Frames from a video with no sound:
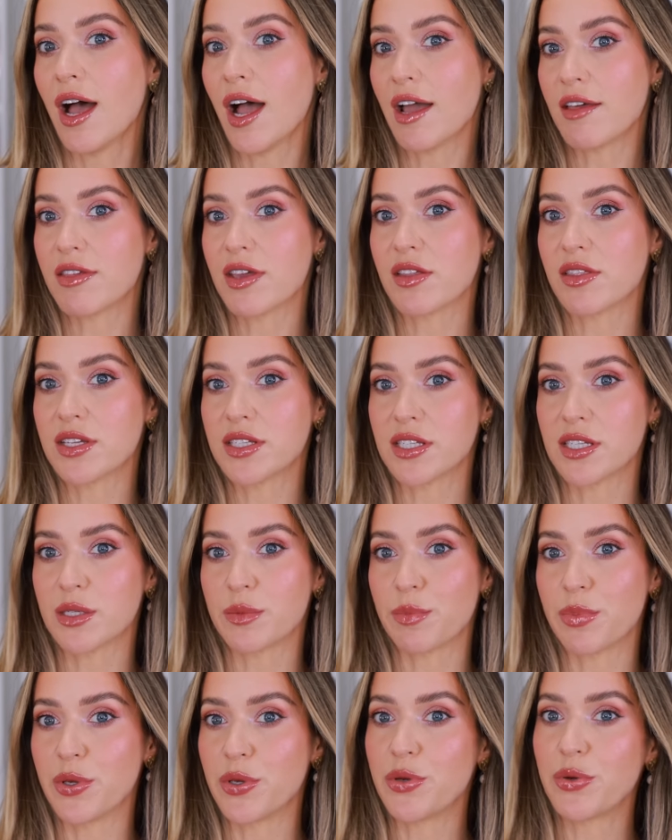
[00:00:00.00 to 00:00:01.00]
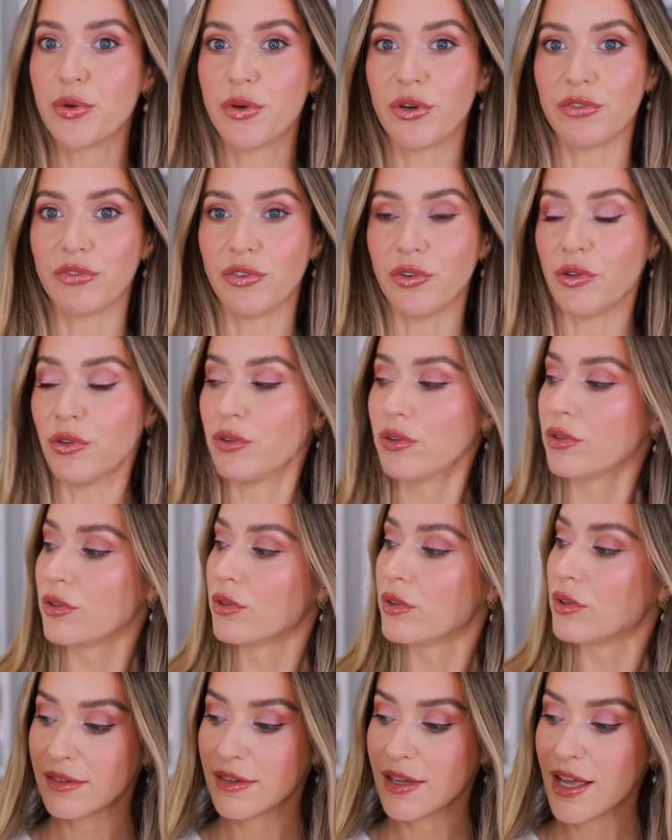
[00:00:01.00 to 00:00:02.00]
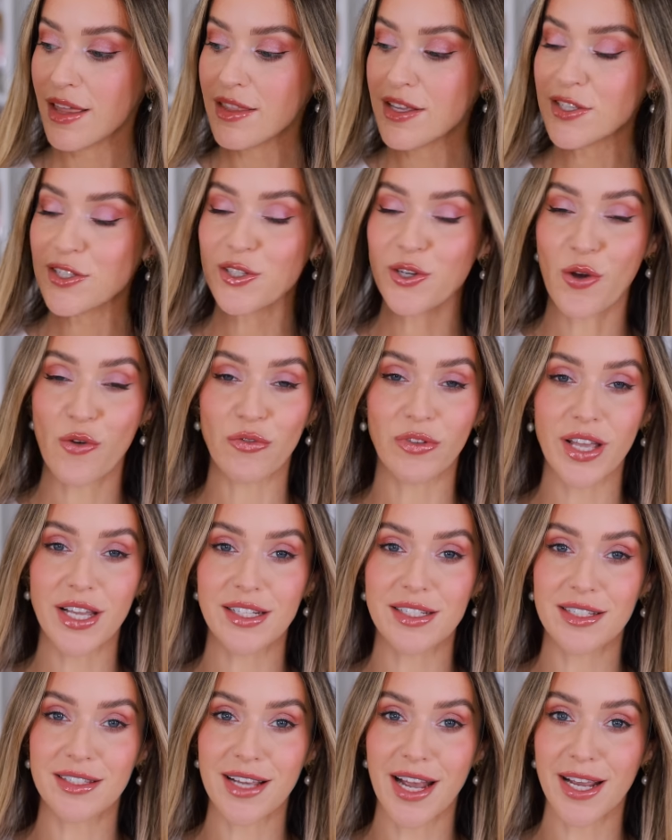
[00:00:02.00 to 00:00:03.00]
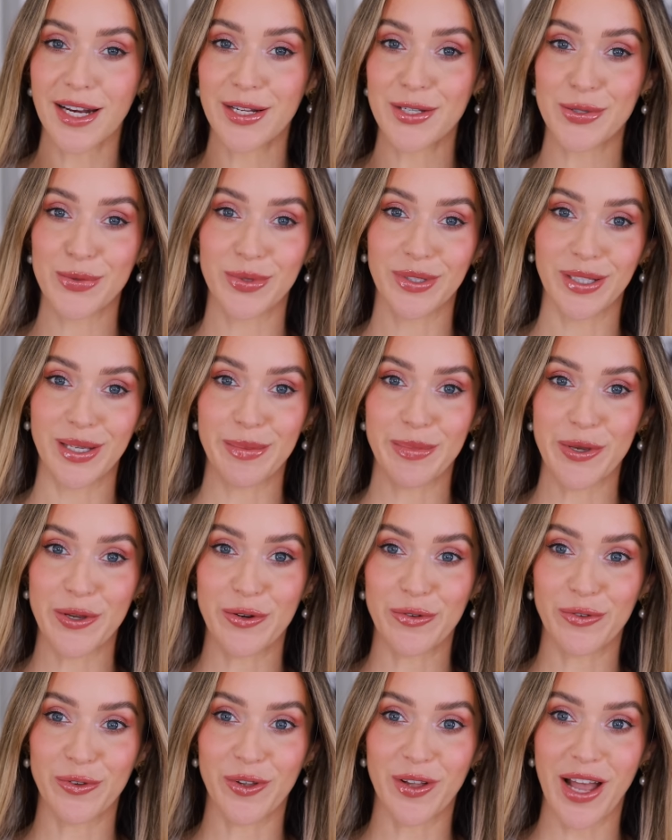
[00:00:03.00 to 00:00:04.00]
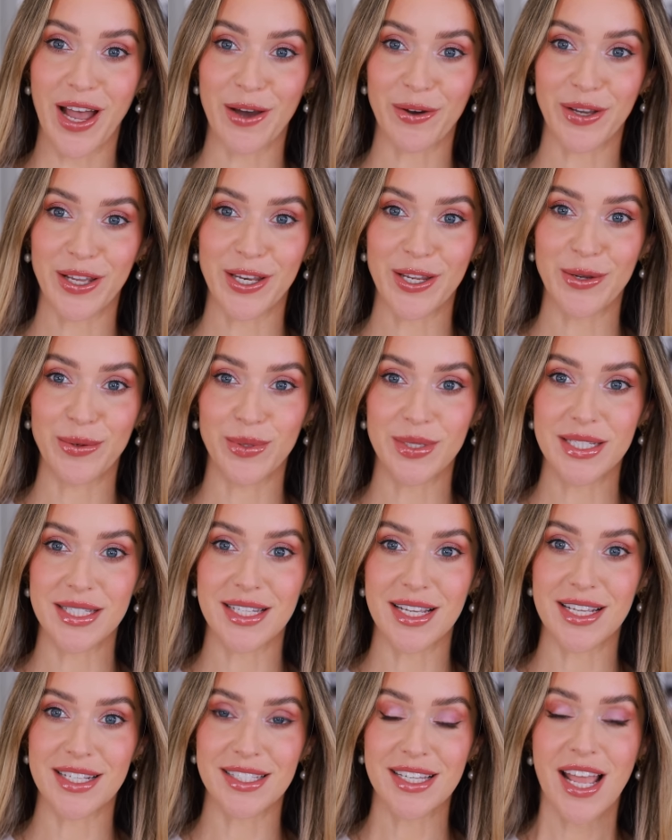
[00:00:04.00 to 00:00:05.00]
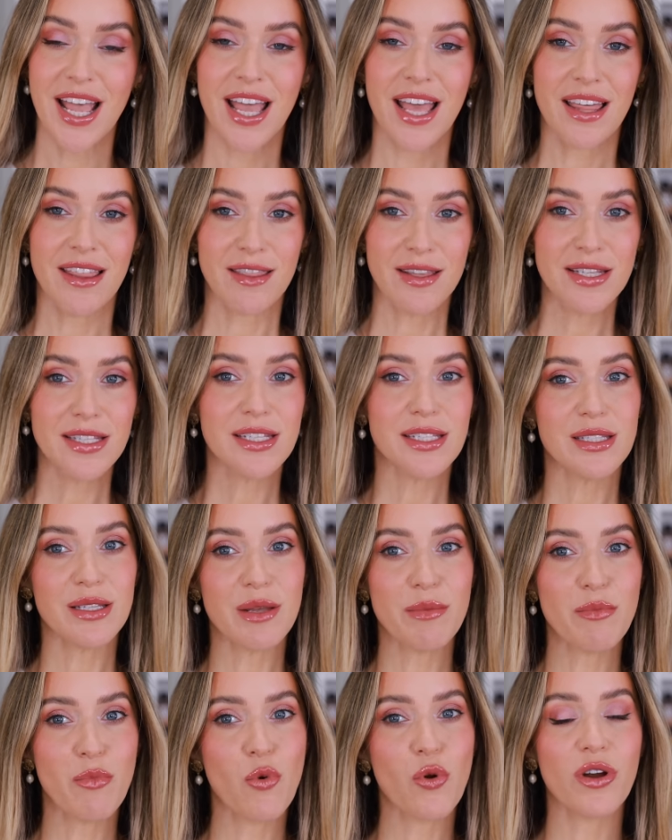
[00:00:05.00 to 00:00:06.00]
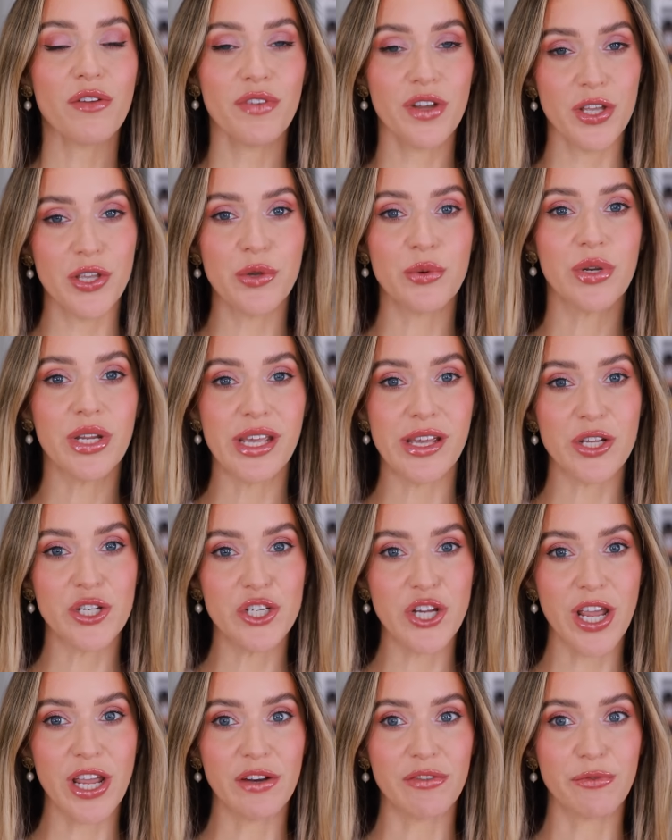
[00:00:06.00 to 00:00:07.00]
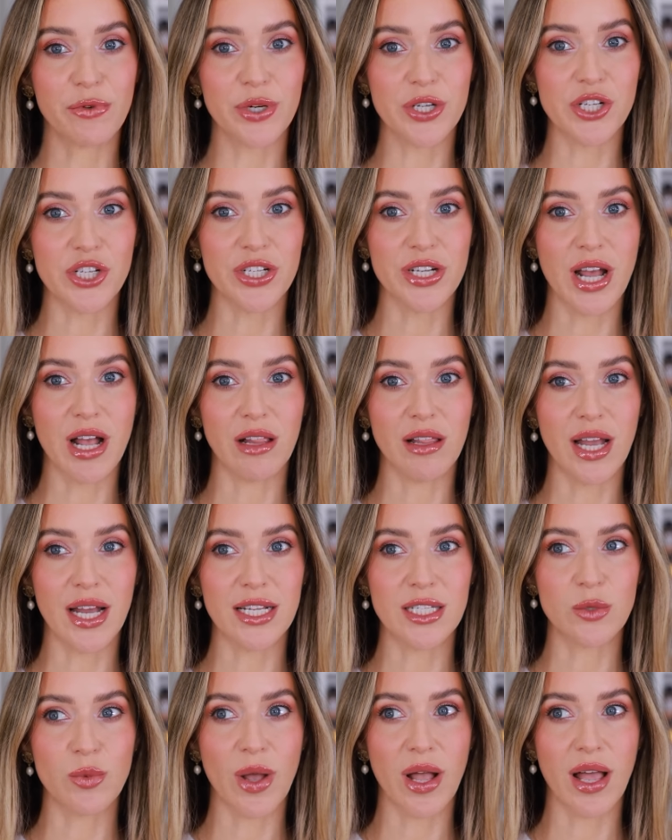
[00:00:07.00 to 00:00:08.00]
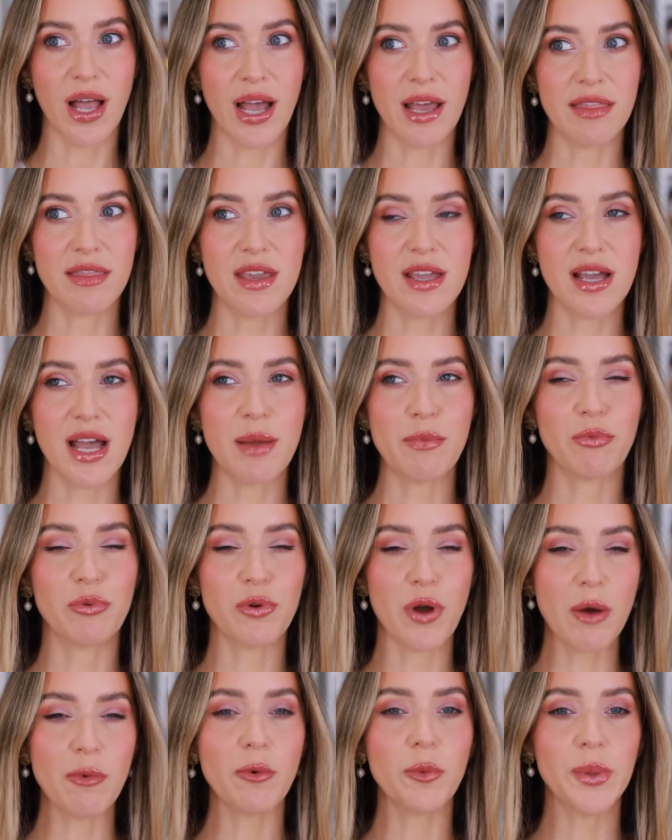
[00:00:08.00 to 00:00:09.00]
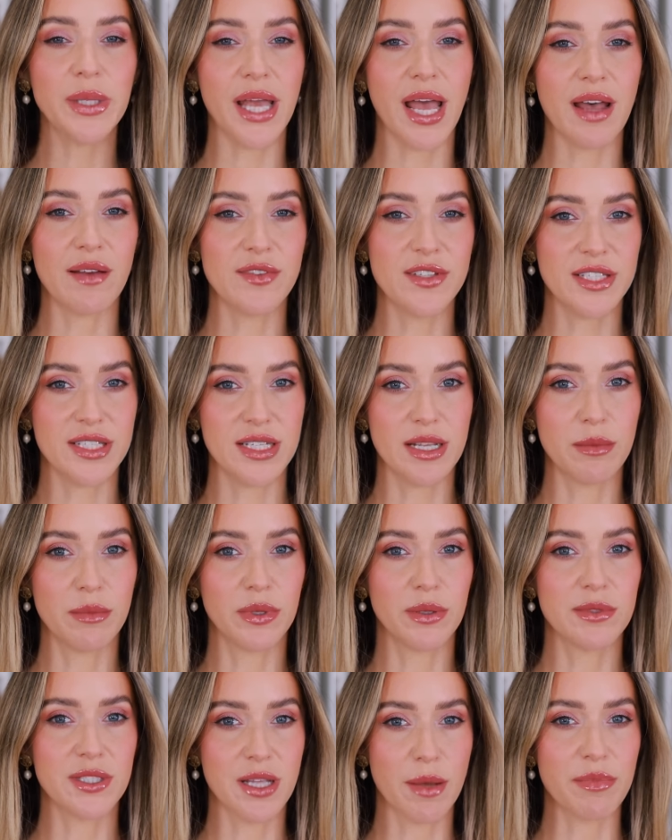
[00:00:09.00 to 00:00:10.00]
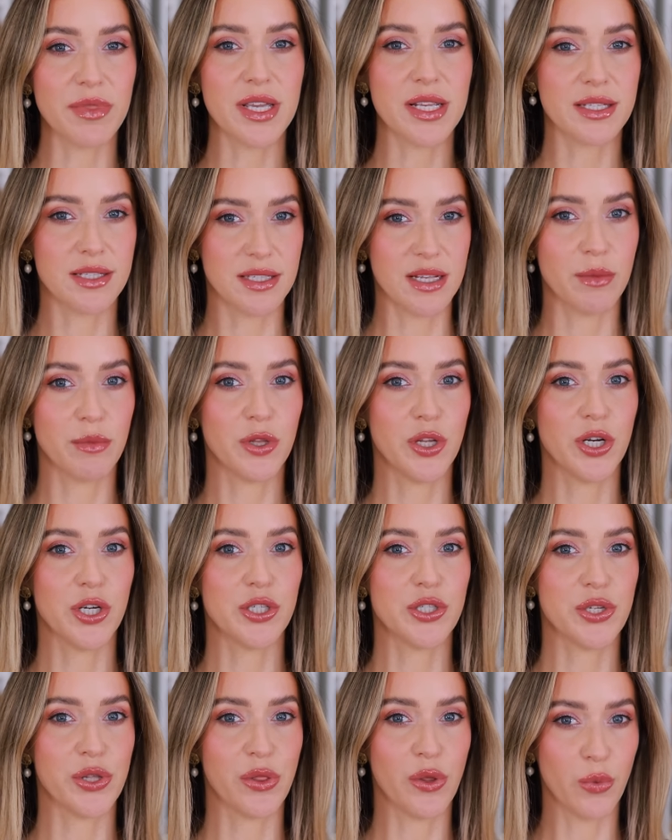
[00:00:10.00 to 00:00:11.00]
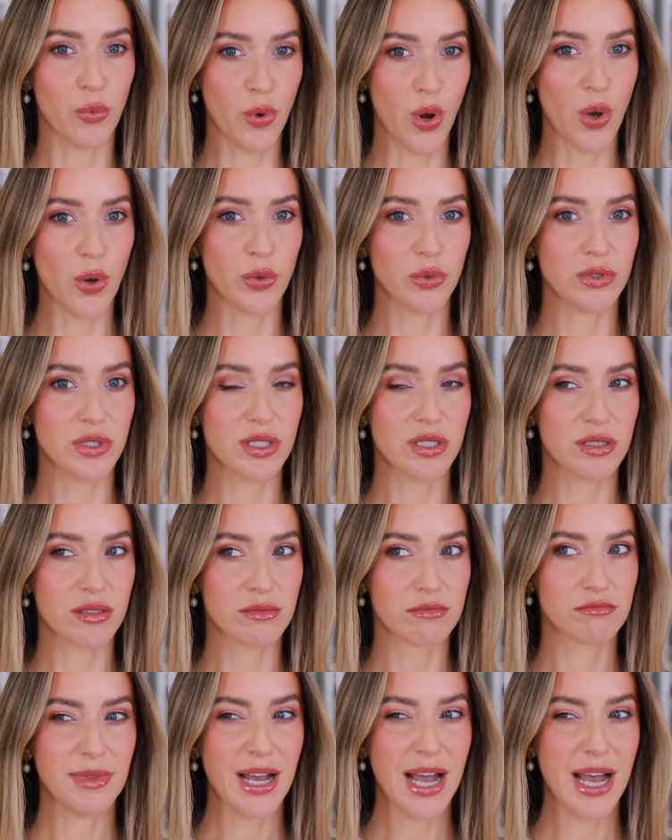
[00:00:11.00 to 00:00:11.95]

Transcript: I think this is beautiful. And the snowflake design is really beautiful. How can you resist? This is more of a unique shade for Chanel as well. I think I probably have something similar to the rose.